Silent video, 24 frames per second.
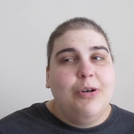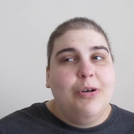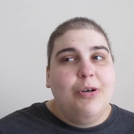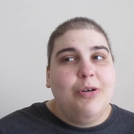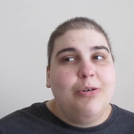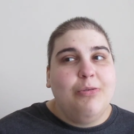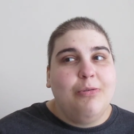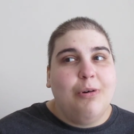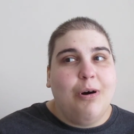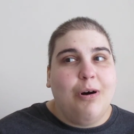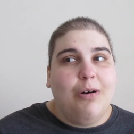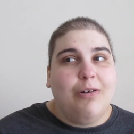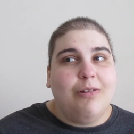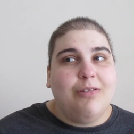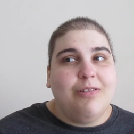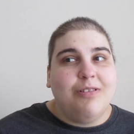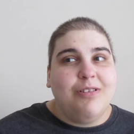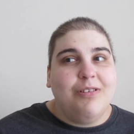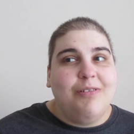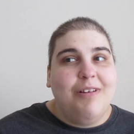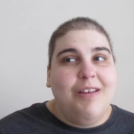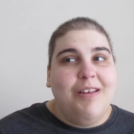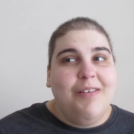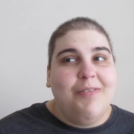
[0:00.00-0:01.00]
who
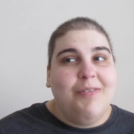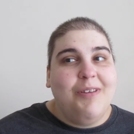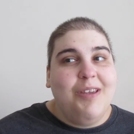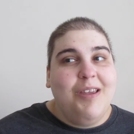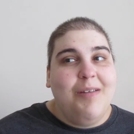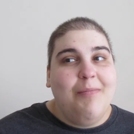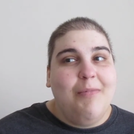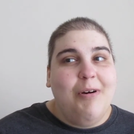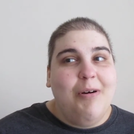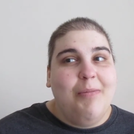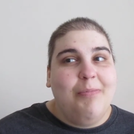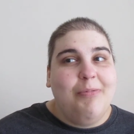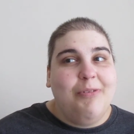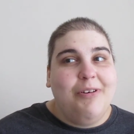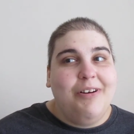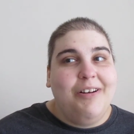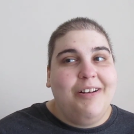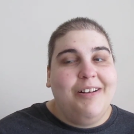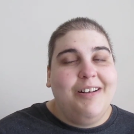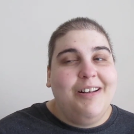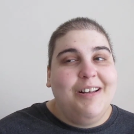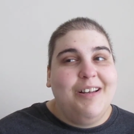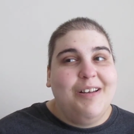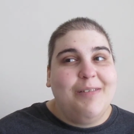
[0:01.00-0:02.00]
also have chemo
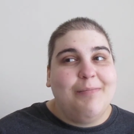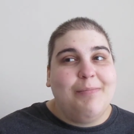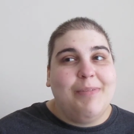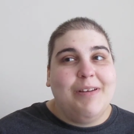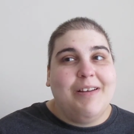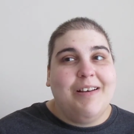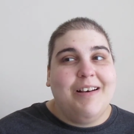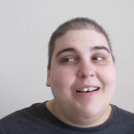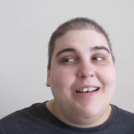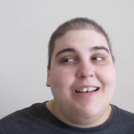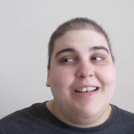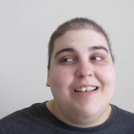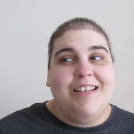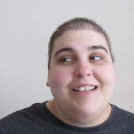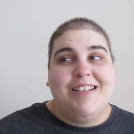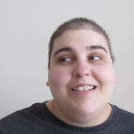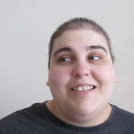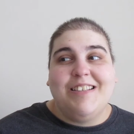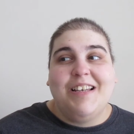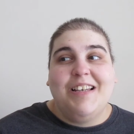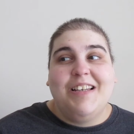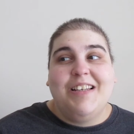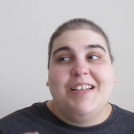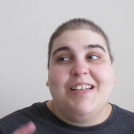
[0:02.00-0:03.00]
brain
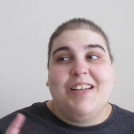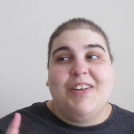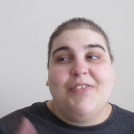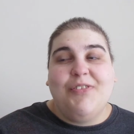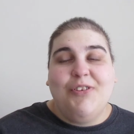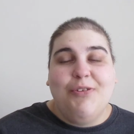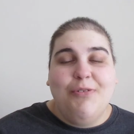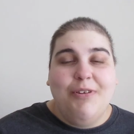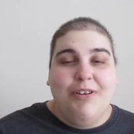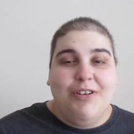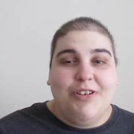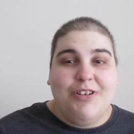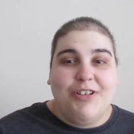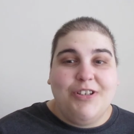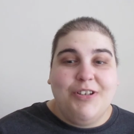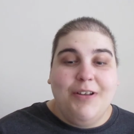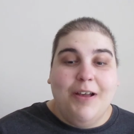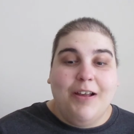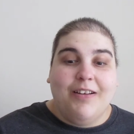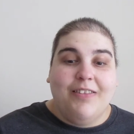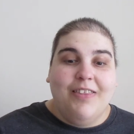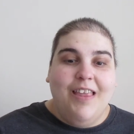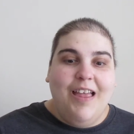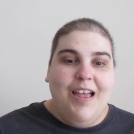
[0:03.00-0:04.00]
because if you
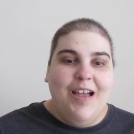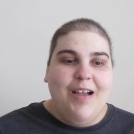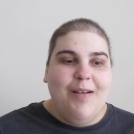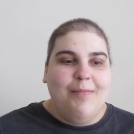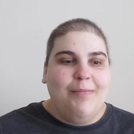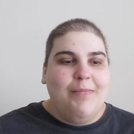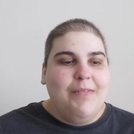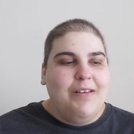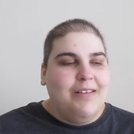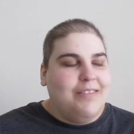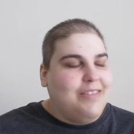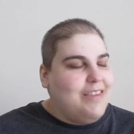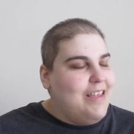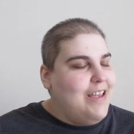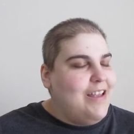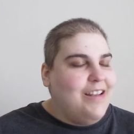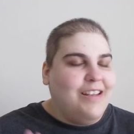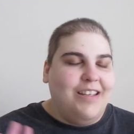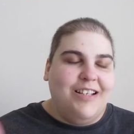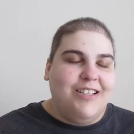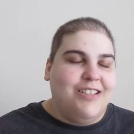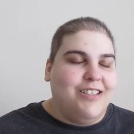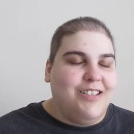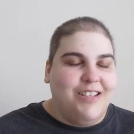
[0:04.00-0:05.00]
interject them, then
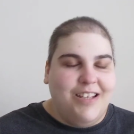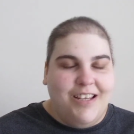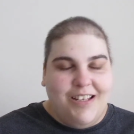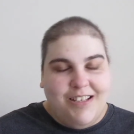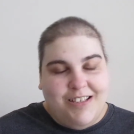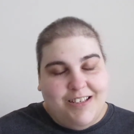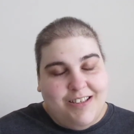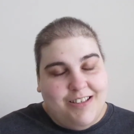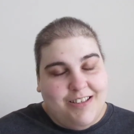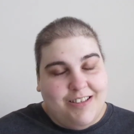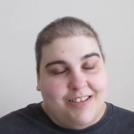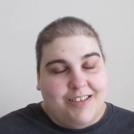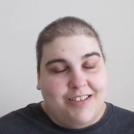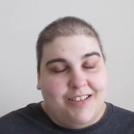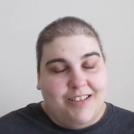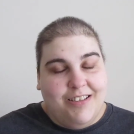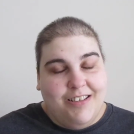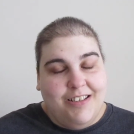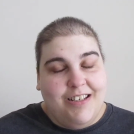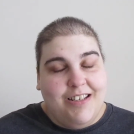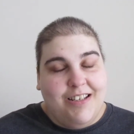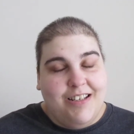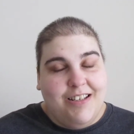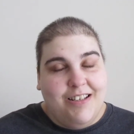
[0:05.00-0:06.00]
it's, it's,
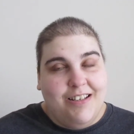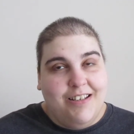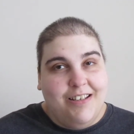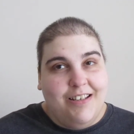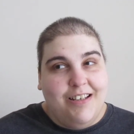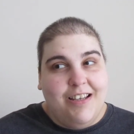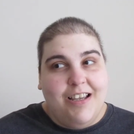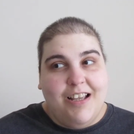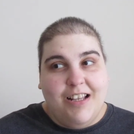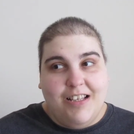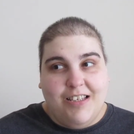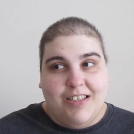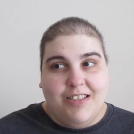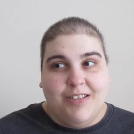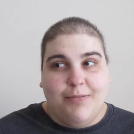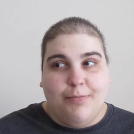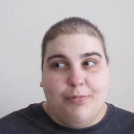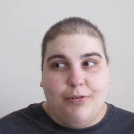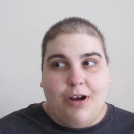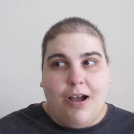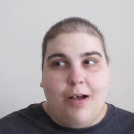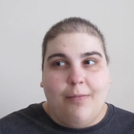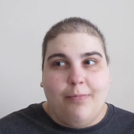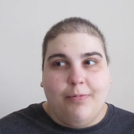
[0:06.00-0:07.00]
it's a
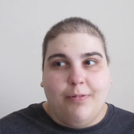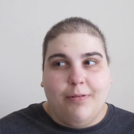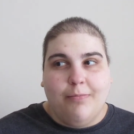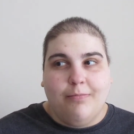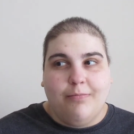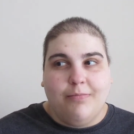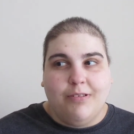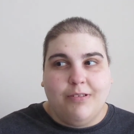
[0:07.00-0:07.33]
problem